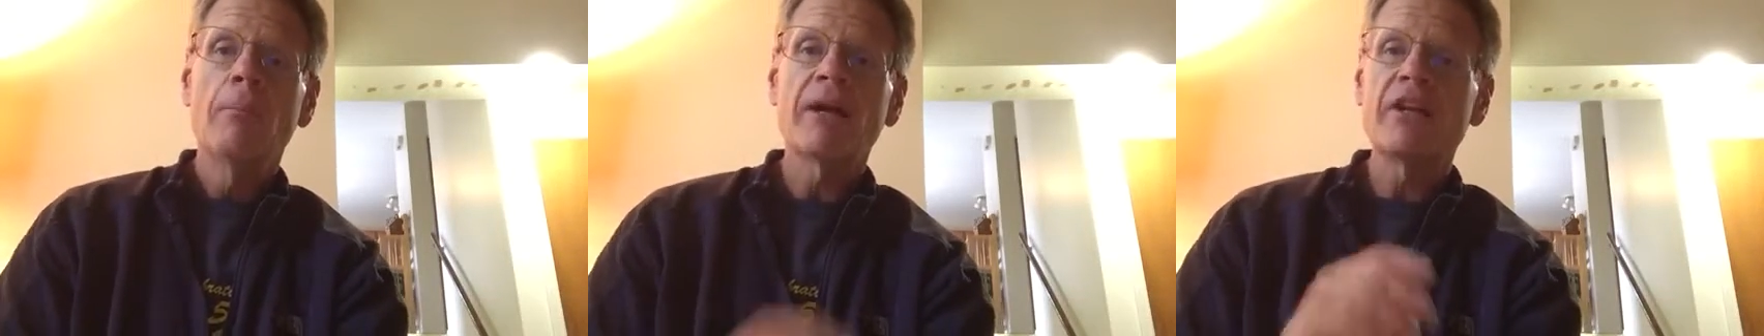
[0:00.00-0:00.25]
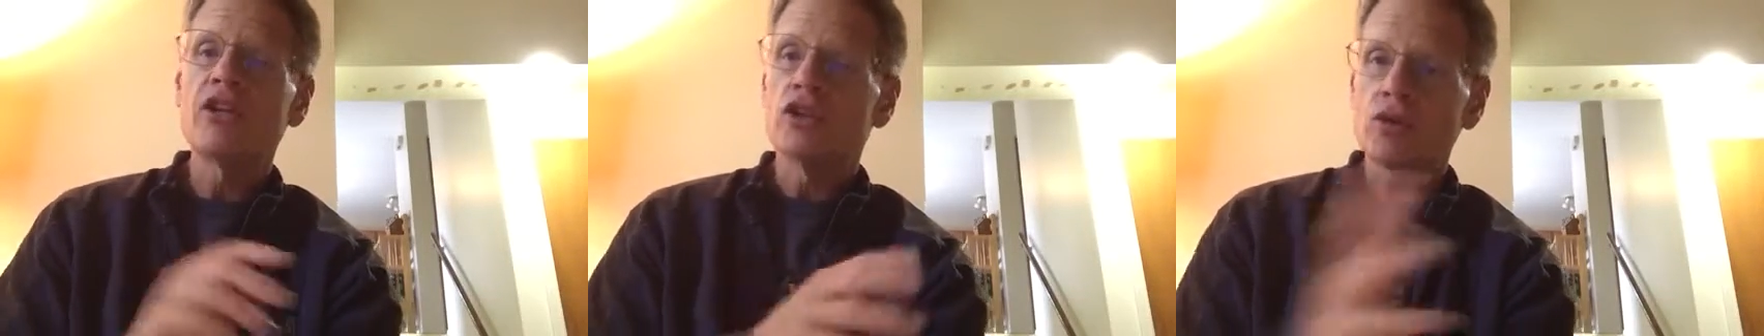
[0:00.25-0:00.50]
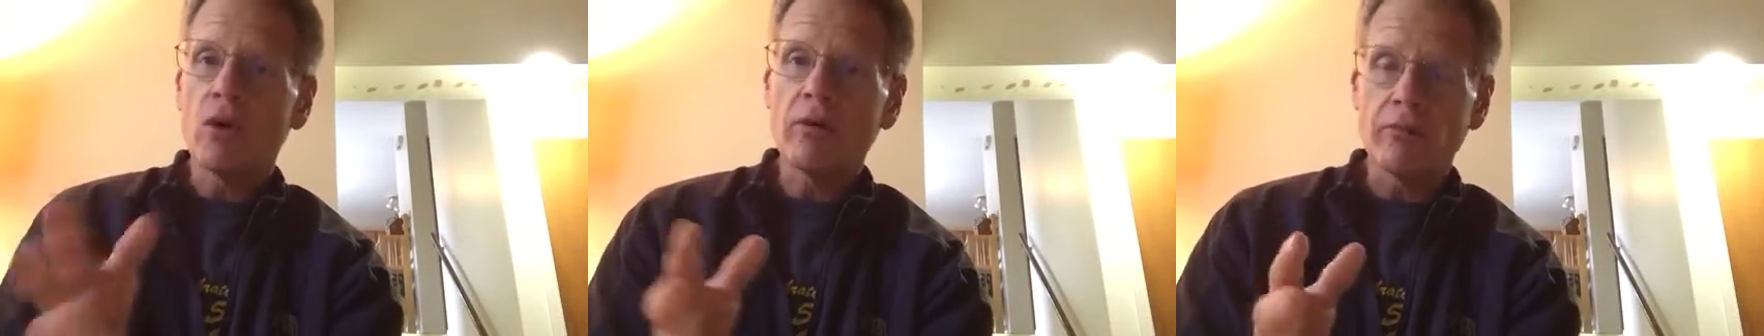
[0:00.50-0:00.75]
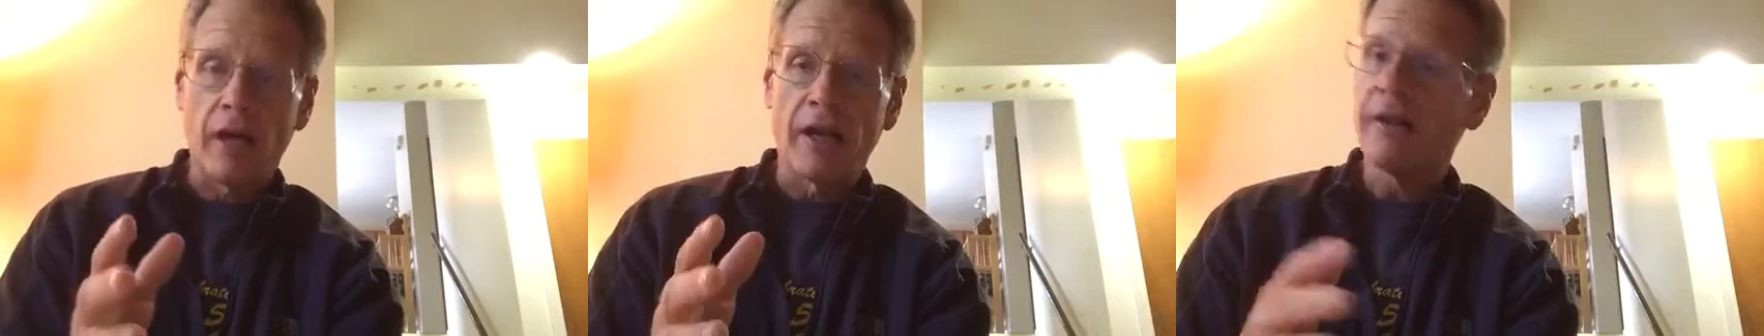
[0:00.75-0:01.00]
But in the
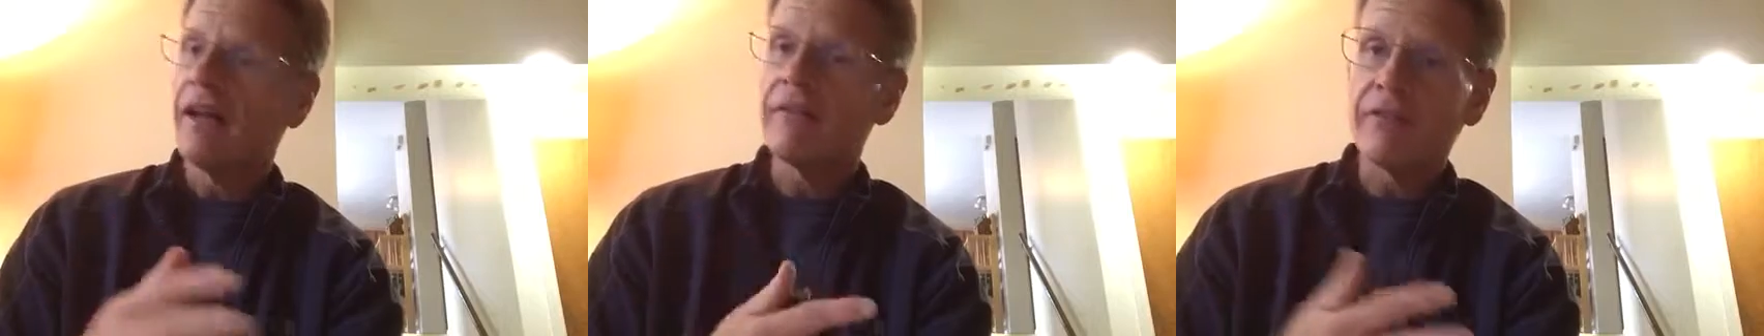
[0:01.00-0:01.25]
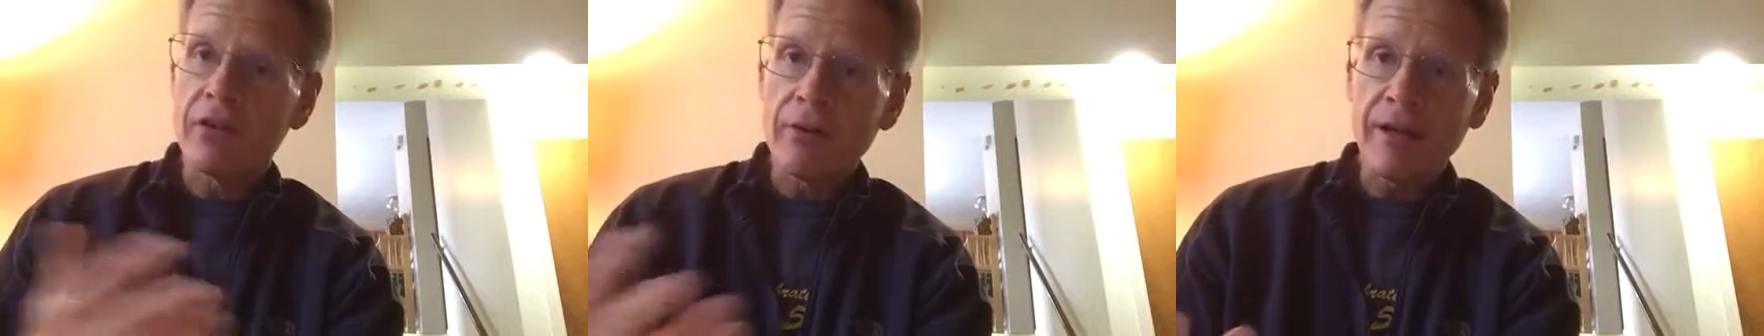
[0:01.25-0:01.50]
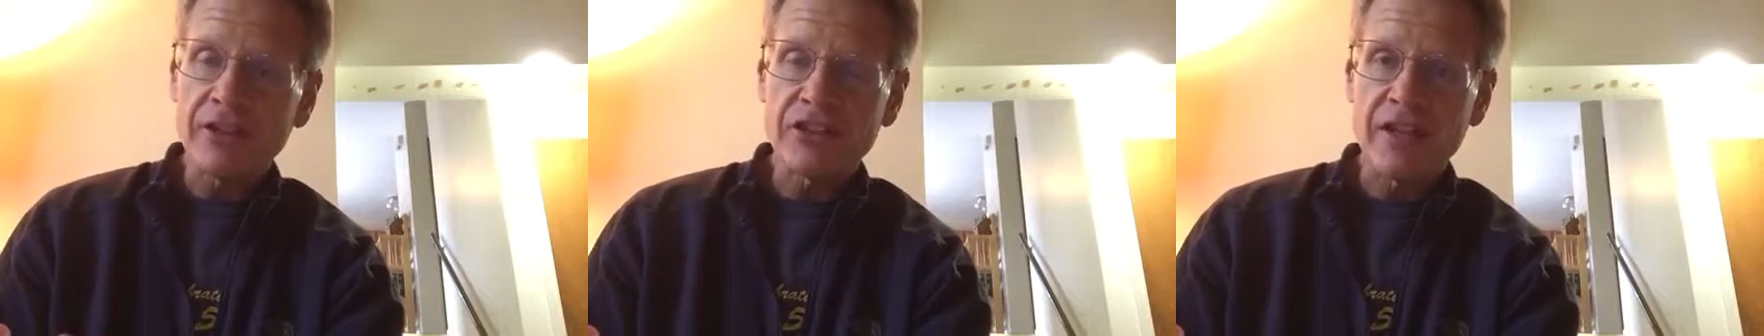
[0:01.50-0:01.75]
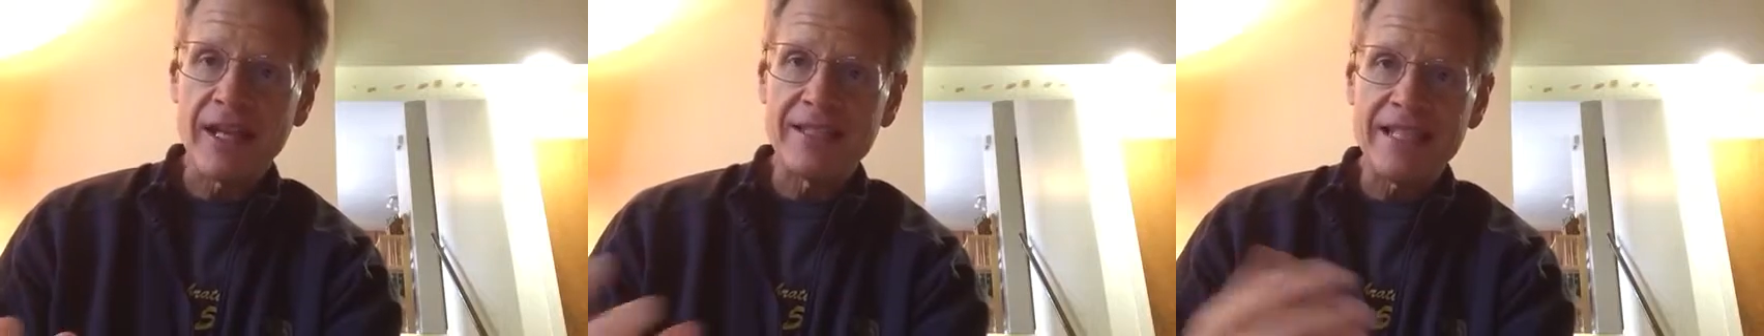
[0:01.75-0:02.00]
short run, like for the
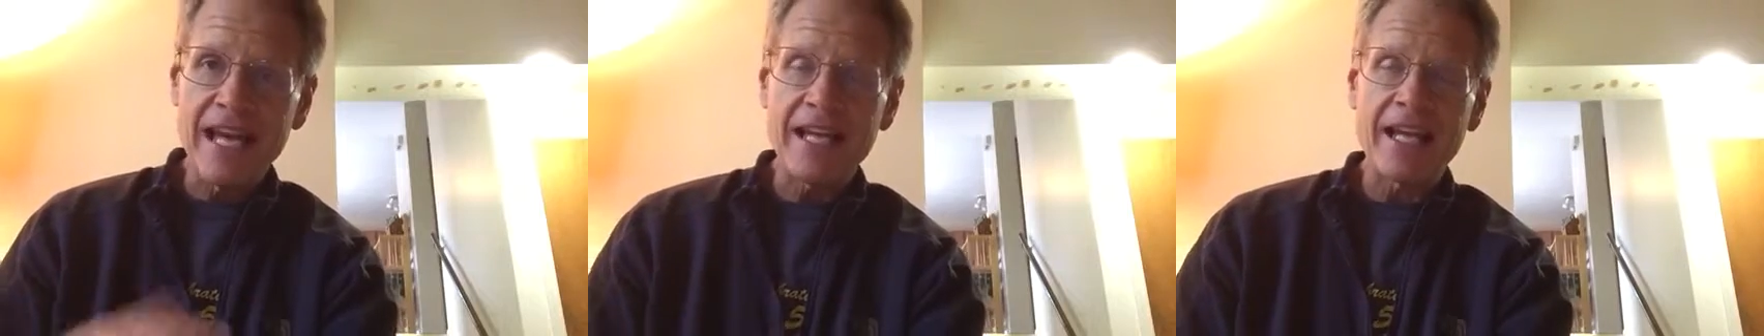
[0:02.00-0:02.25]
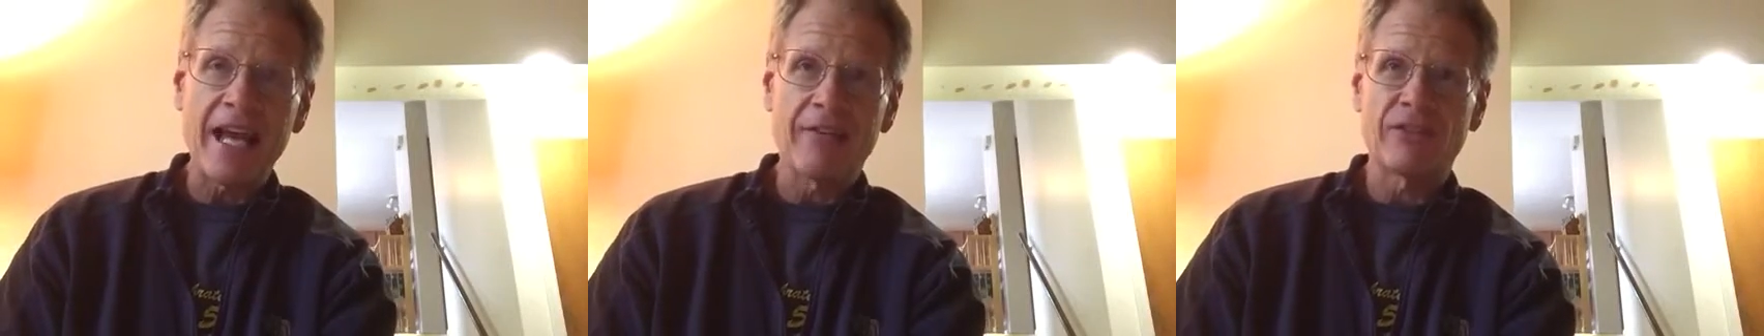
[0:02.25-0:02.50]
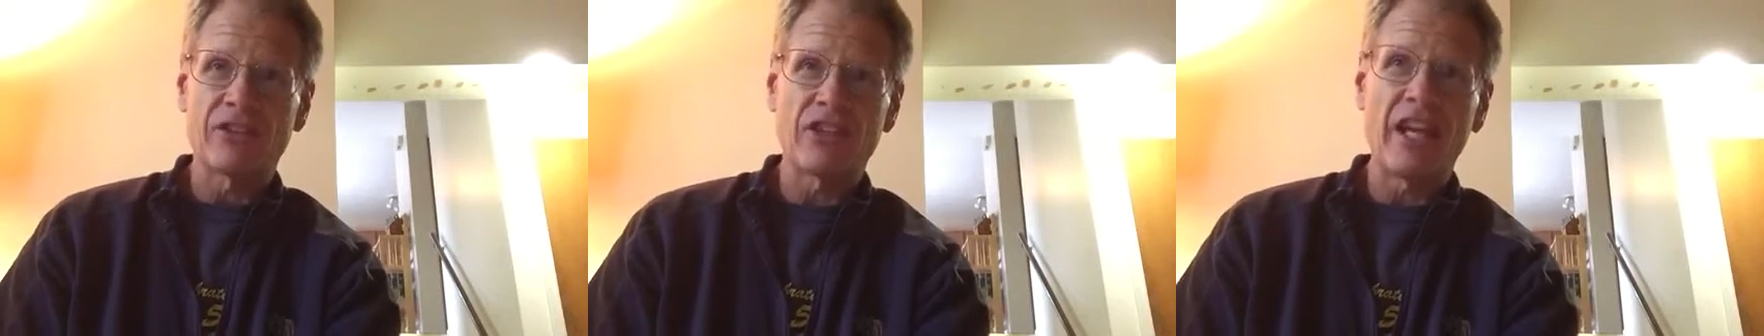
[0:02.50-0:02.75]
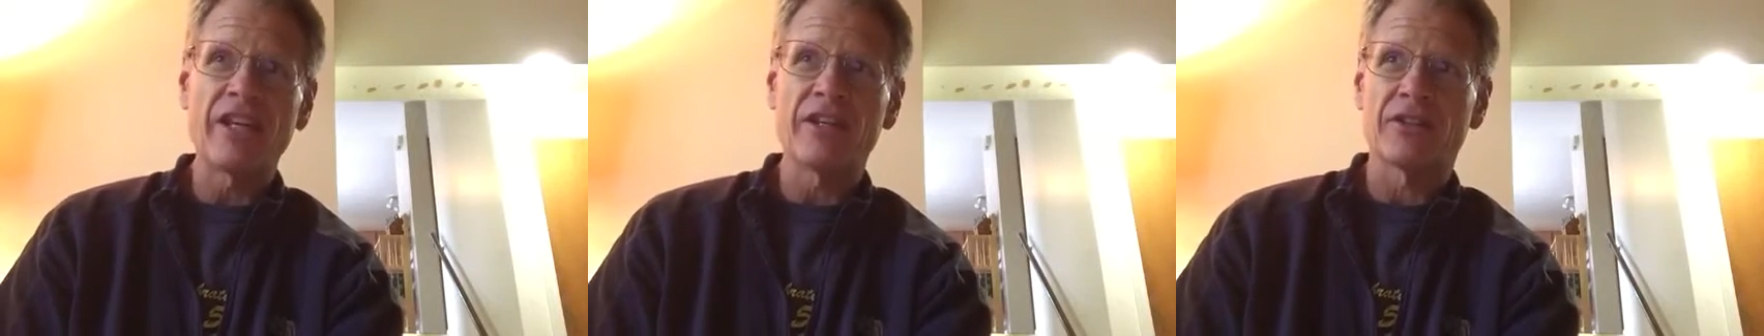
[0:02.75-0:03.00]
rest of that day, you have to
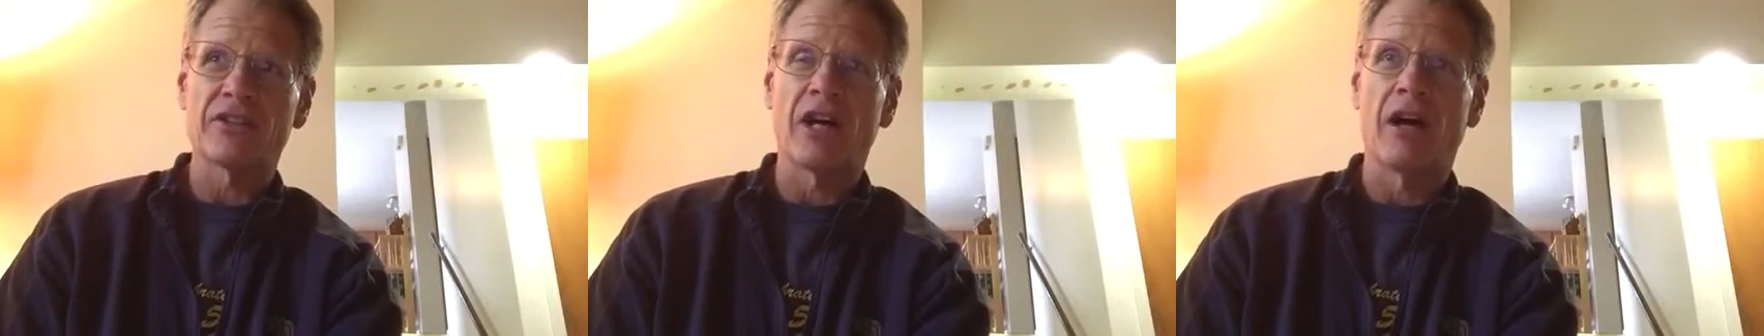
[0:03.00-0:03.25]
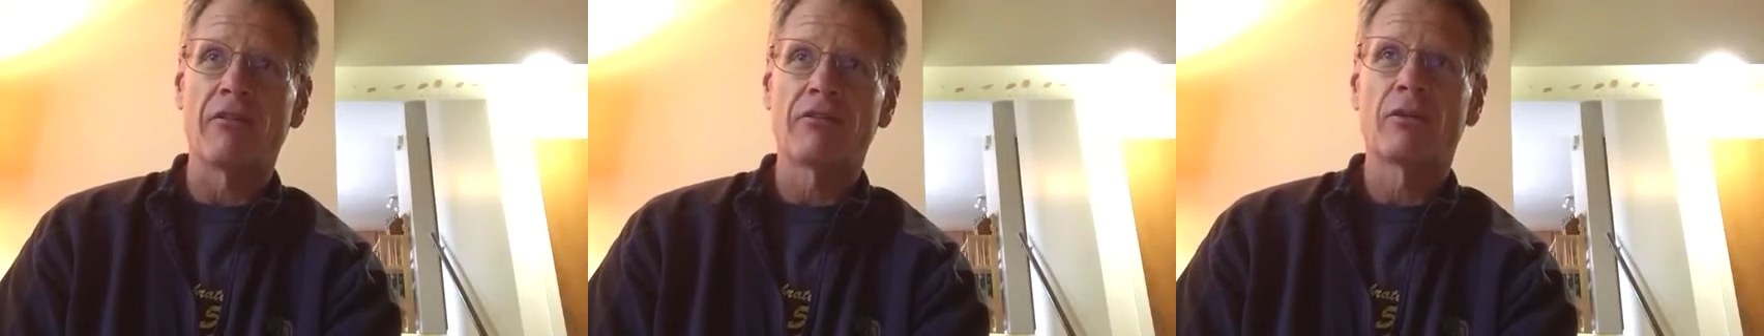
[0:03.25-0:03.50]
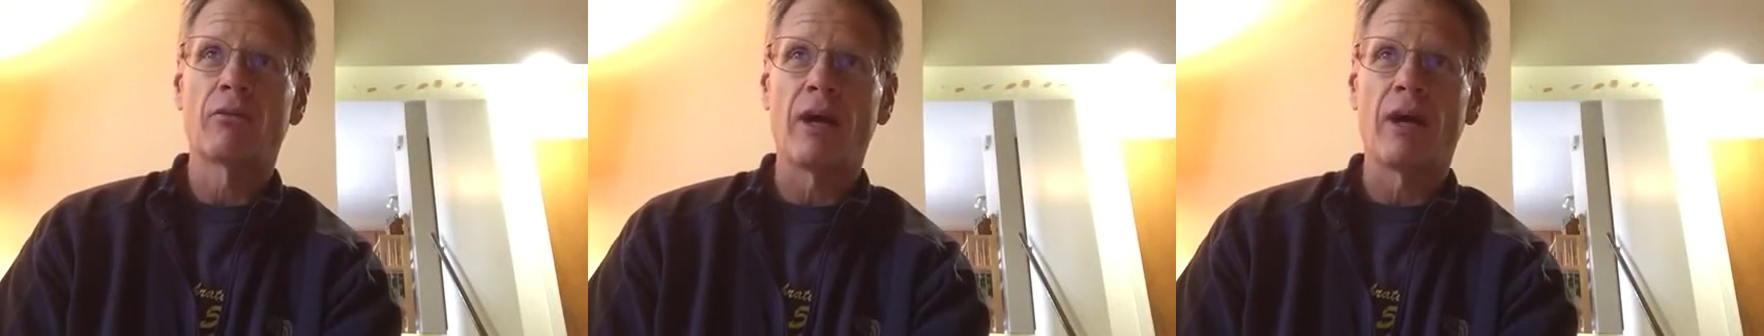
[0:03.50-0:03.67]
say to yourself,